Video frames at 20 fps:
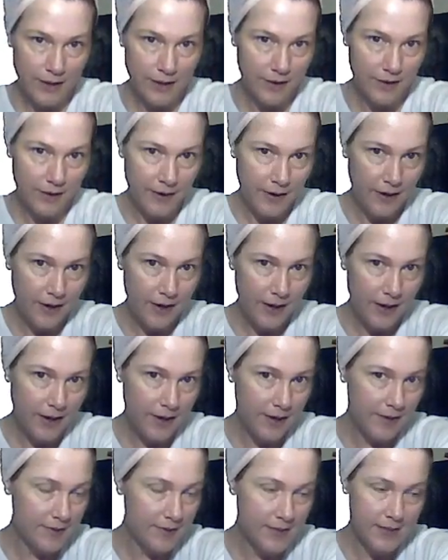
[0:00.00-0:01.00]
flare.
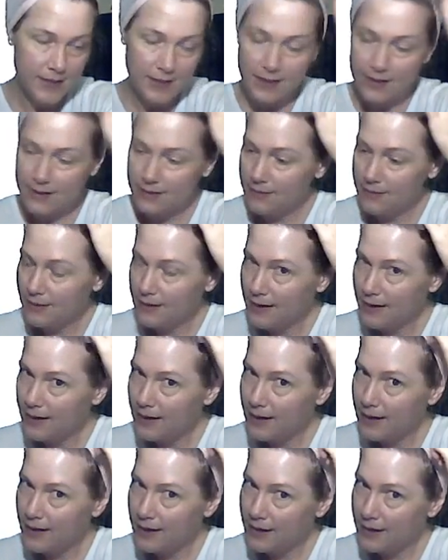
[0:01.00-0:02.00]
Tuck in
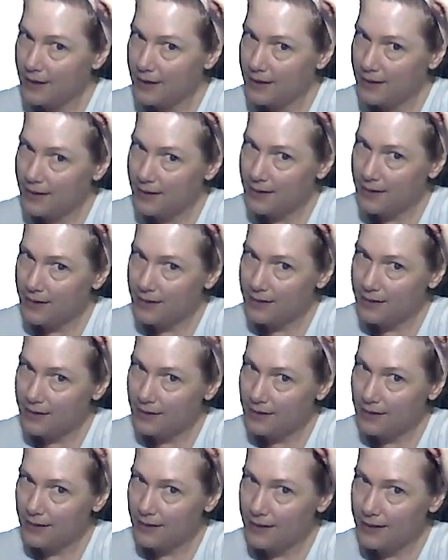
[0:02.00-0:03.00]
a
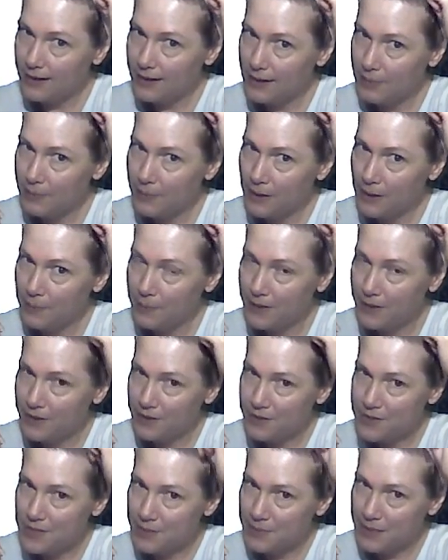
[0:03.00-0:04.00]
little lapel pin
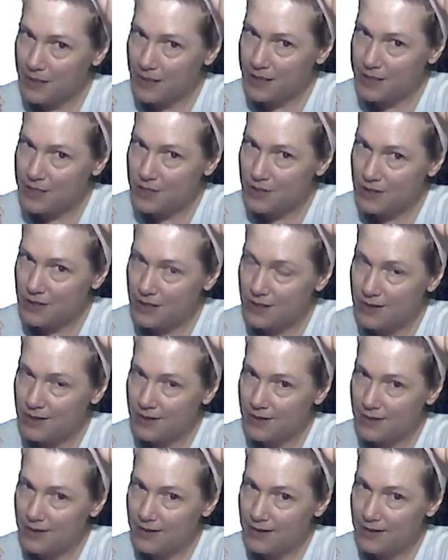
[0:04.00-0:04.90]
or something into the